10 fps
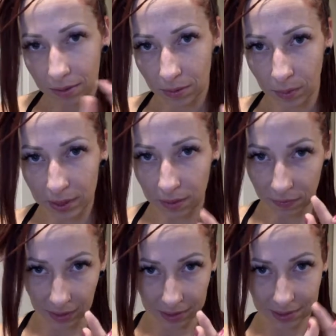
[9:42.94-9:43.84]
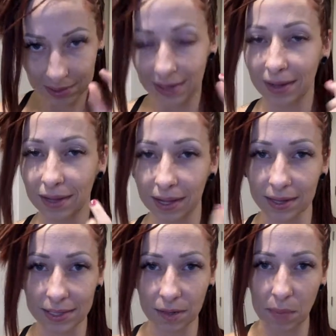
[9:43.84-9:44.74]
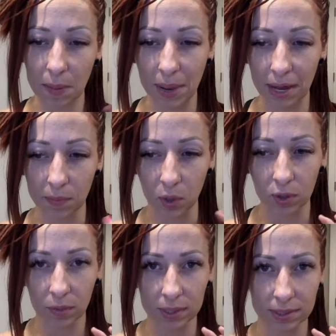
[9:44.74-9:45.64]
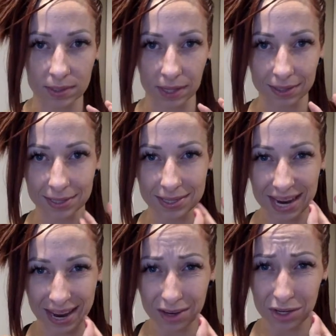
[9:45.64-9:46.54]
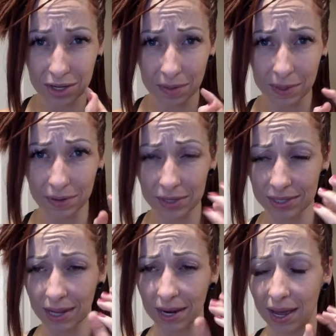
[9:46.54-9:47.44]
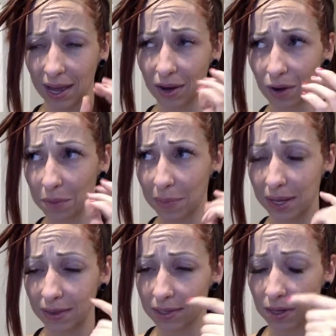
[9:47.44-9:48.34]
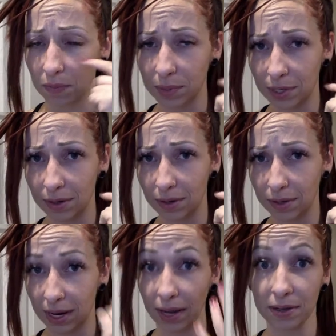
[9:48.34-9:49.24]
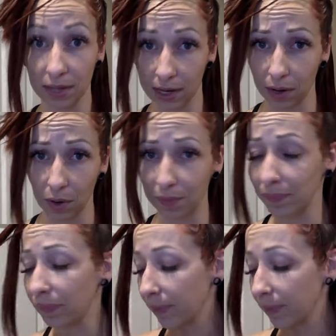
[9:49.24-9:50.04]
The way they fixed, like I said, my back molar was detached, but it was just kind of hanging on by the soft material that I had done at home.